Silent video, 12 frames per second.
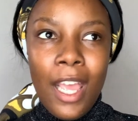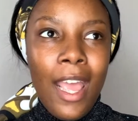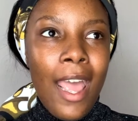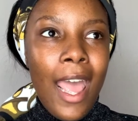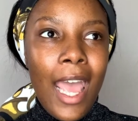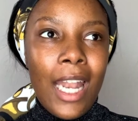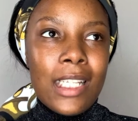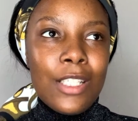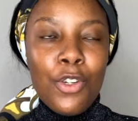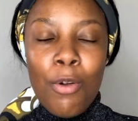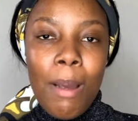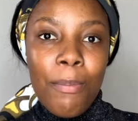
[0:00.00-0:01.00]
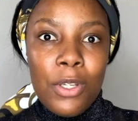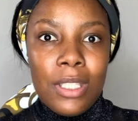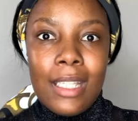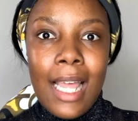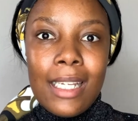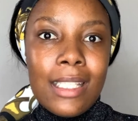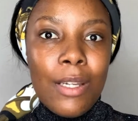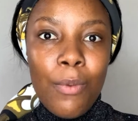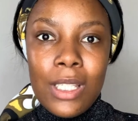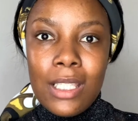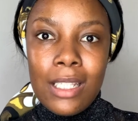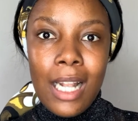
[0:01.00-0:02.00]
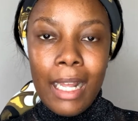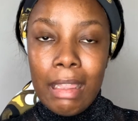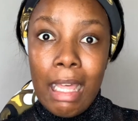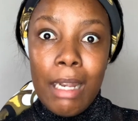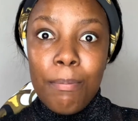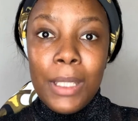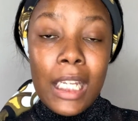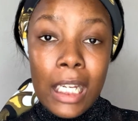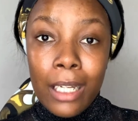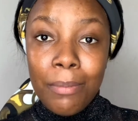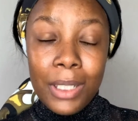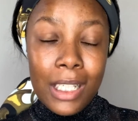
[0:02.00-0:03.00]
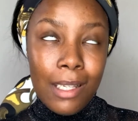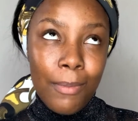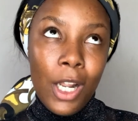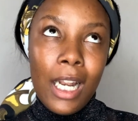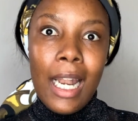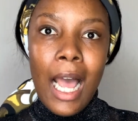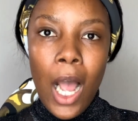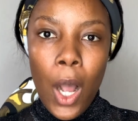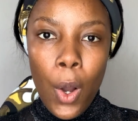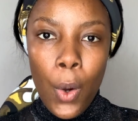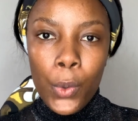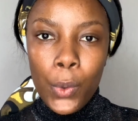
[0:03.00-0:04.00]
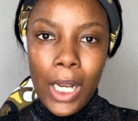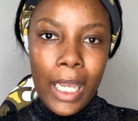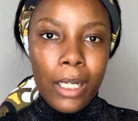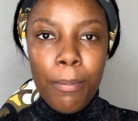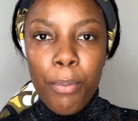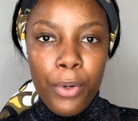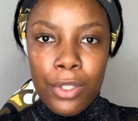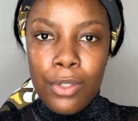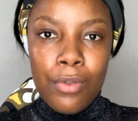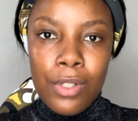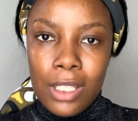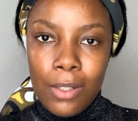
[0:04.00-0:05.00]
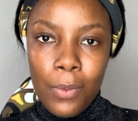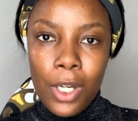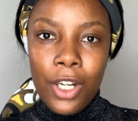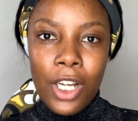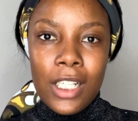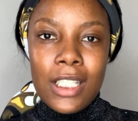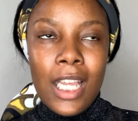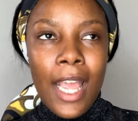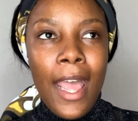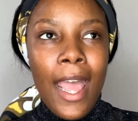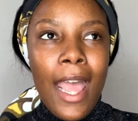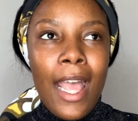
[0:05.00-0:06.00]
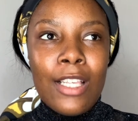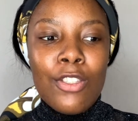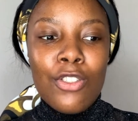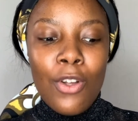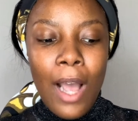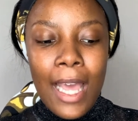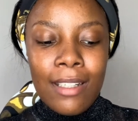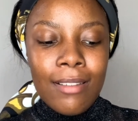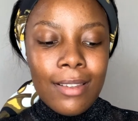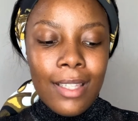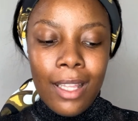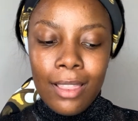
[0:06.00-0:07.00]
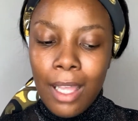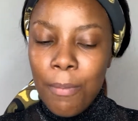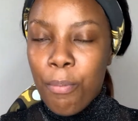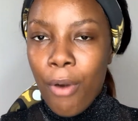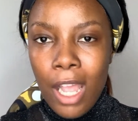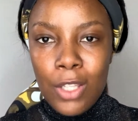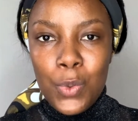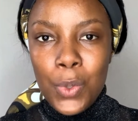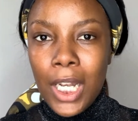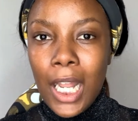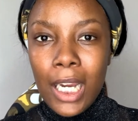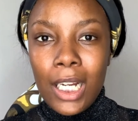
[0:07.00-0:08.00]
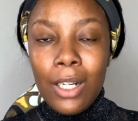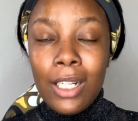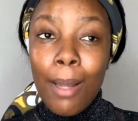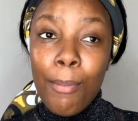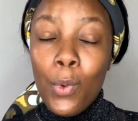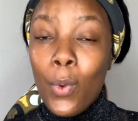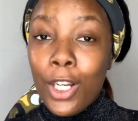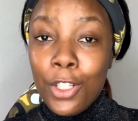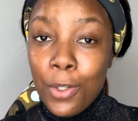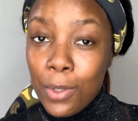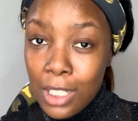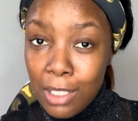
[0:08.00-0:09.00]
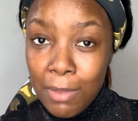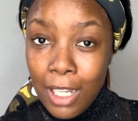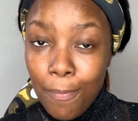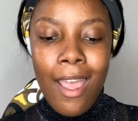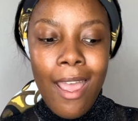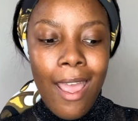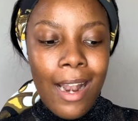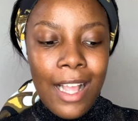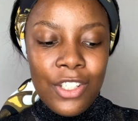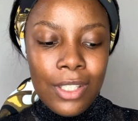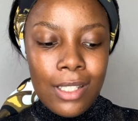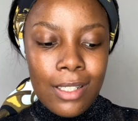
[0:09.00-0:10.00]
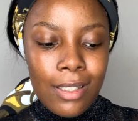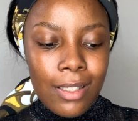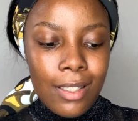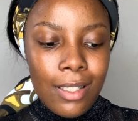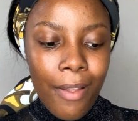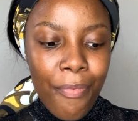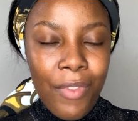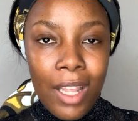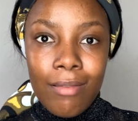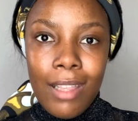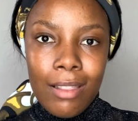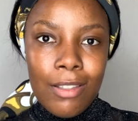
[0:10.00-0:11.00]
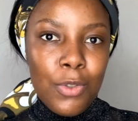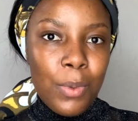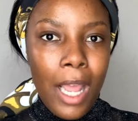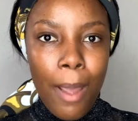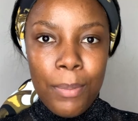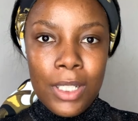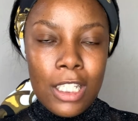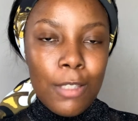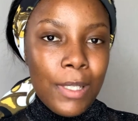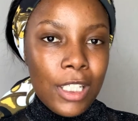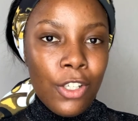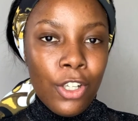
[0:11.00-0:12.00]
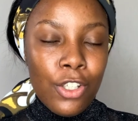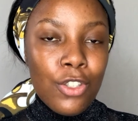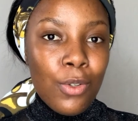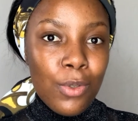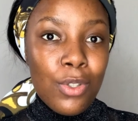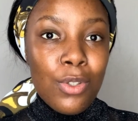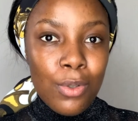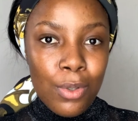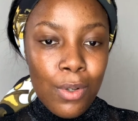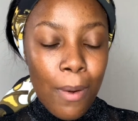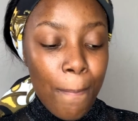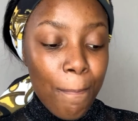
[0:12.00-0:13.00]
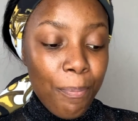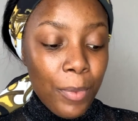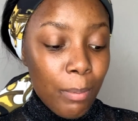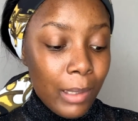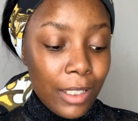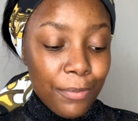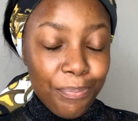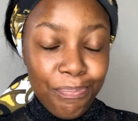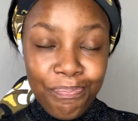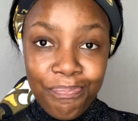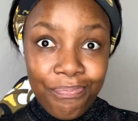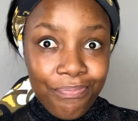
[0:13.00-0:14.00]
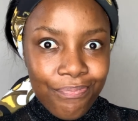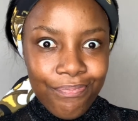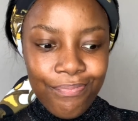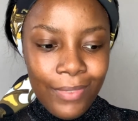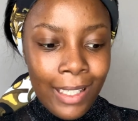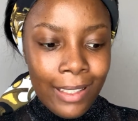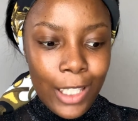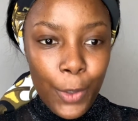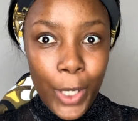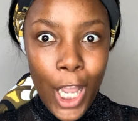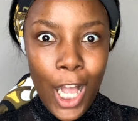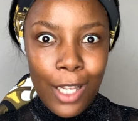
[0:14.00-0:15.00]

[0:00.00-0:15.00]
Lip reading: and, you know, my personality wasn't like that appealing because I'm not loud or like boisterous and whatnot. So I didn't think that brands would like, number one, notice me. And I just didn't think that this would happen, especially not so soon. But here we are.